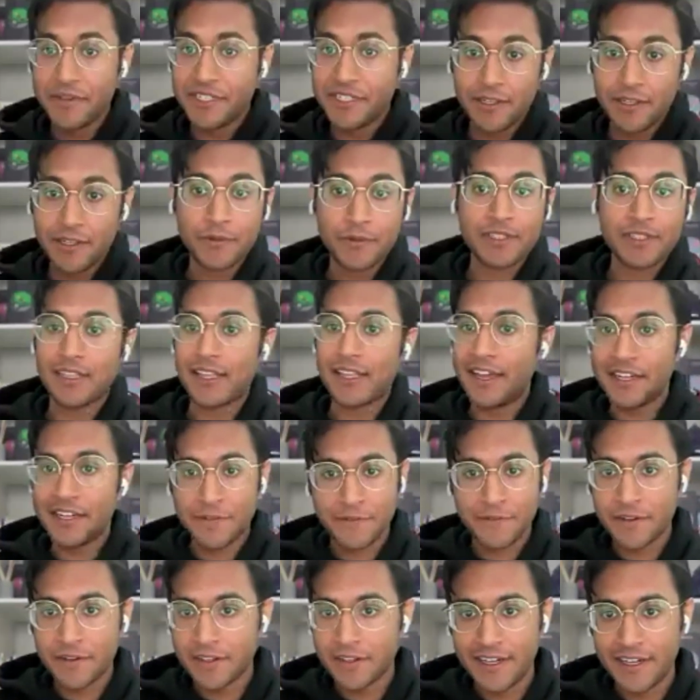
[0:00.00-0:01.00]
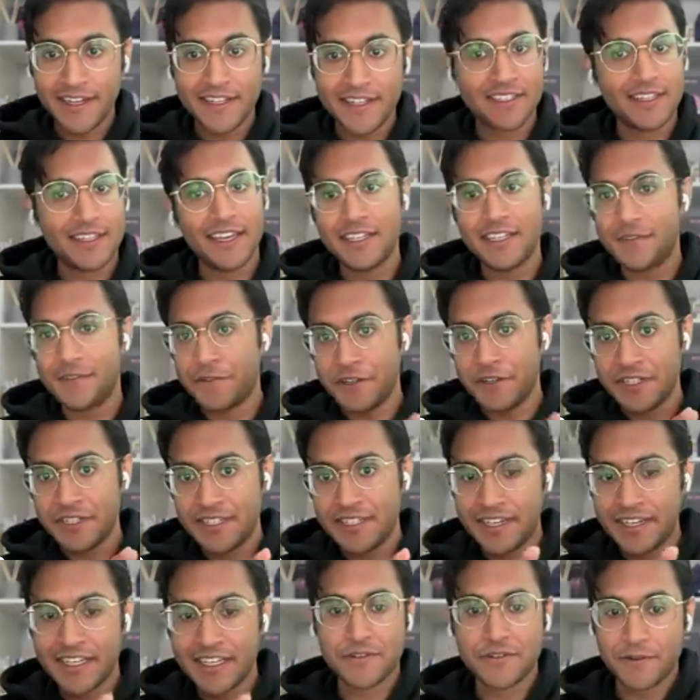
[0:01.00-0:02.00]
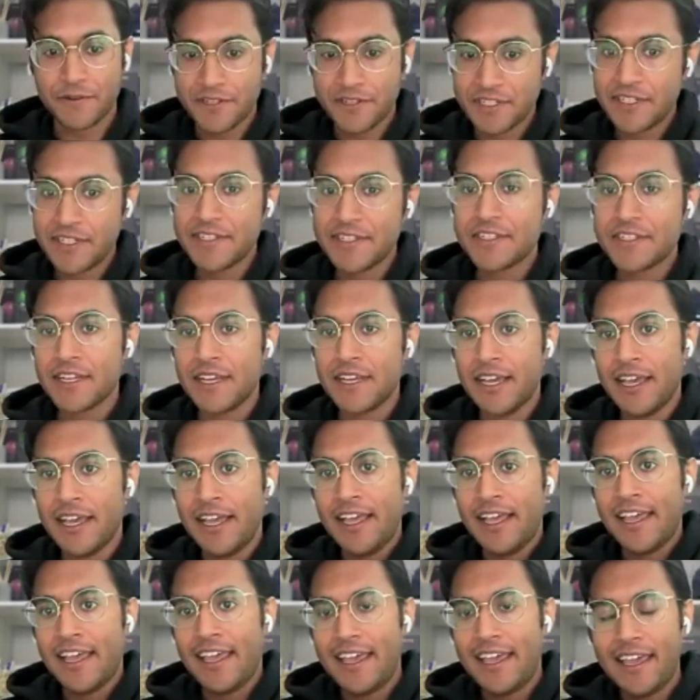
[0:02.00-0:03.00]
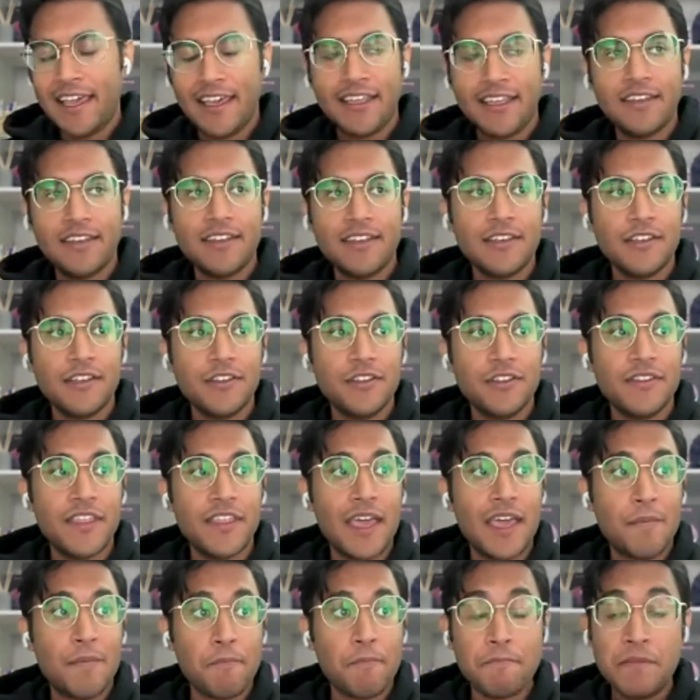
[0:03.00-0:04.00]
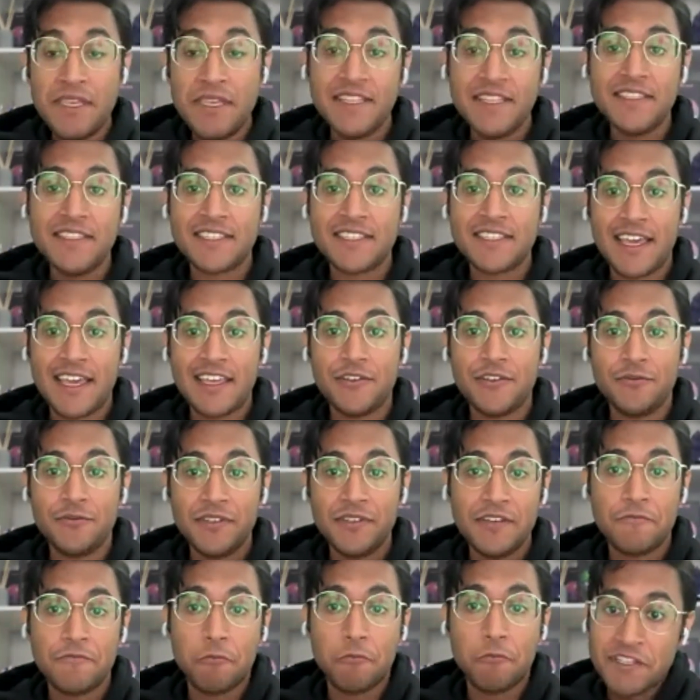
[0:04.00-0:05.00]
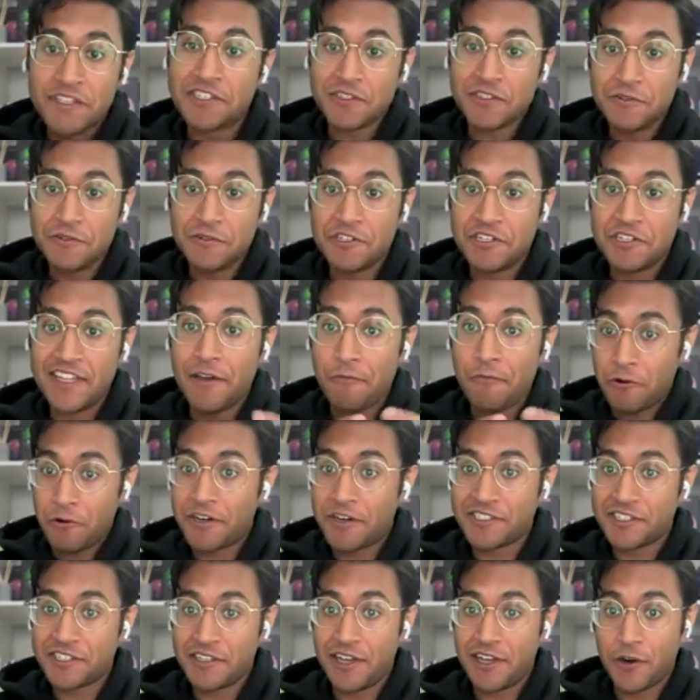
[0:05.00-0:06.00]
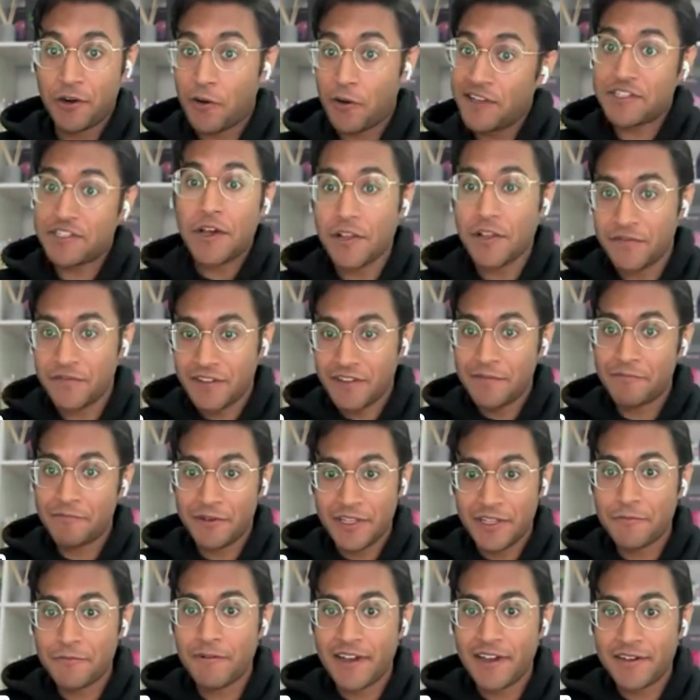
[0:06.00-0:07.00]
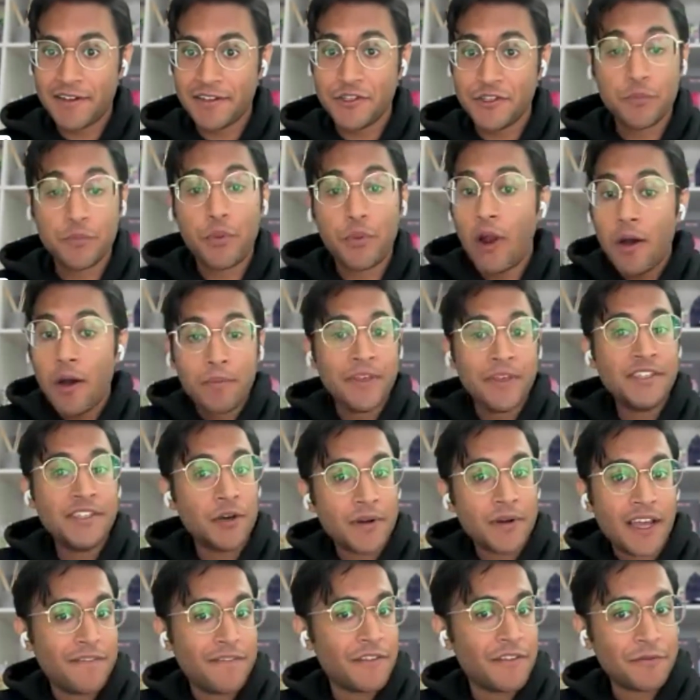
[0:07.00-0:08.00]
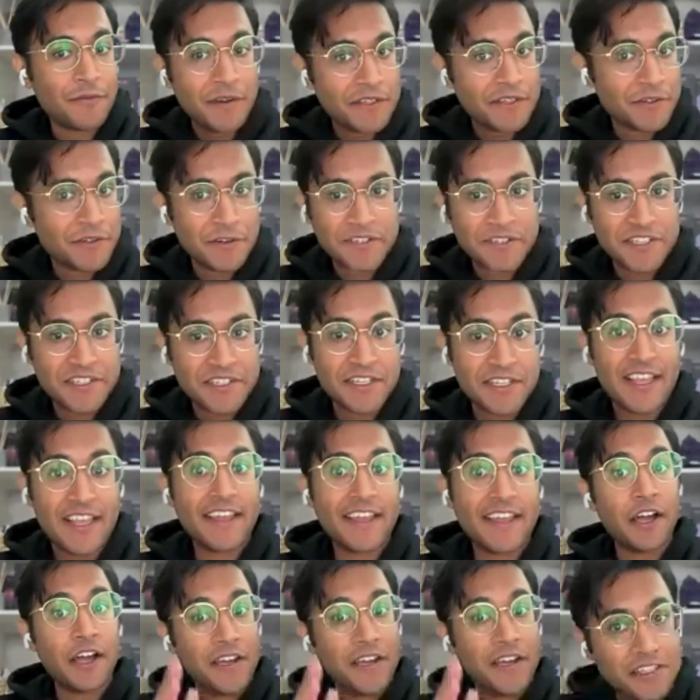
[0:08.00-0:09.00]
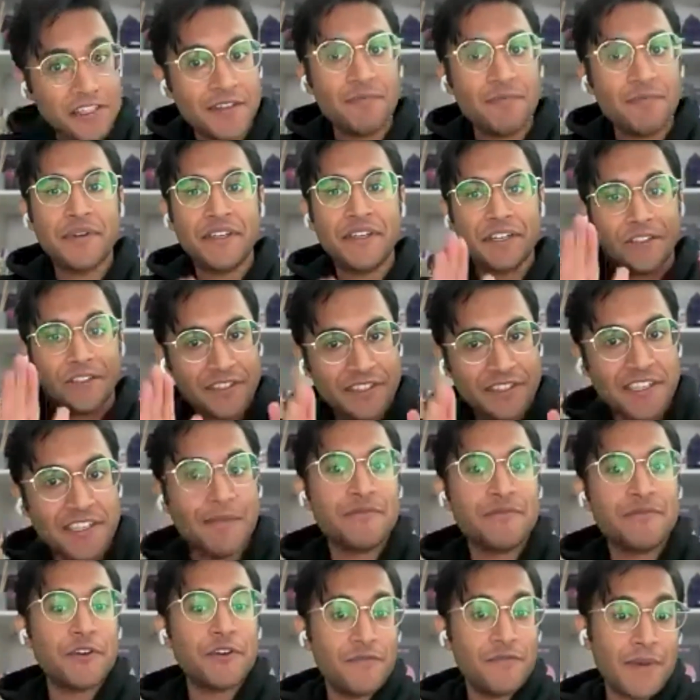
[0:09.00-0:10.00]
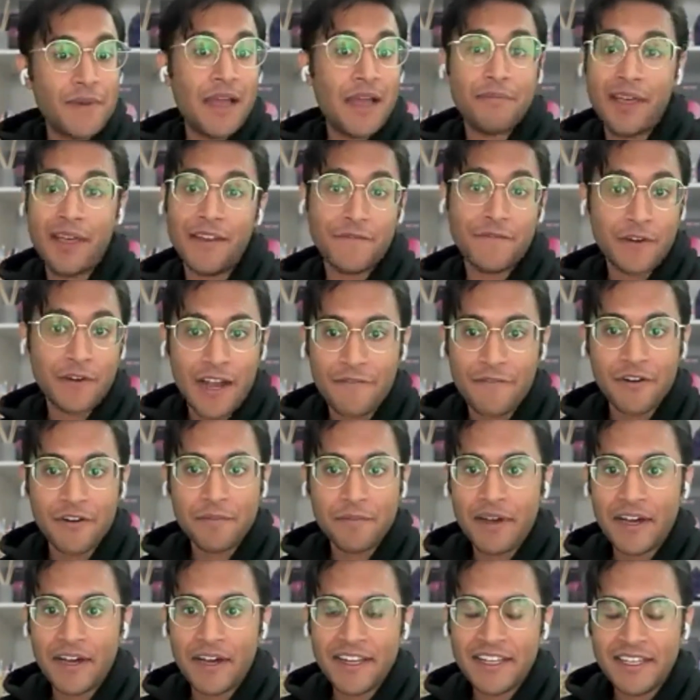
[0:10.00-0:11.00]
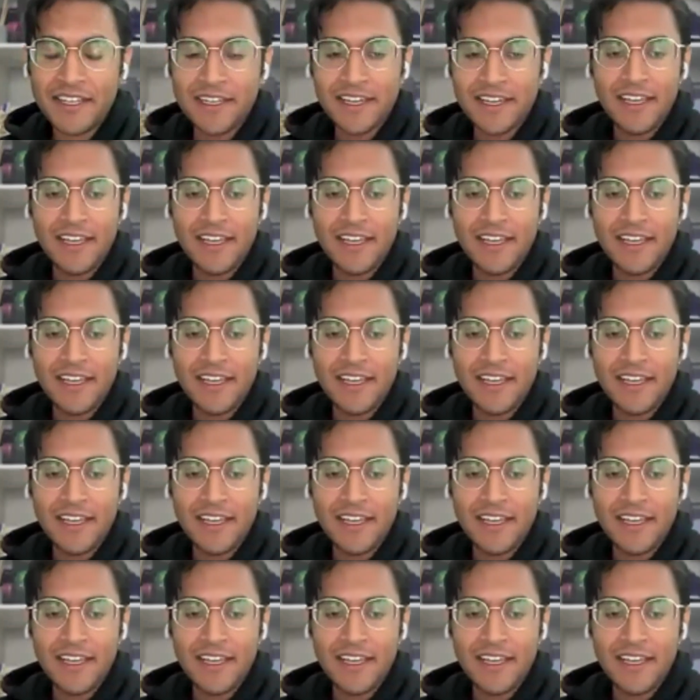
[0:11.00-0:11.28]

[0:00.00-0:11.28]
dealing with a lot of different clients, a lot of different data sources, and that means that you need one solution that works across all of them really well. You probably don't have the resources to like custom build some sort of pipeline for everybody.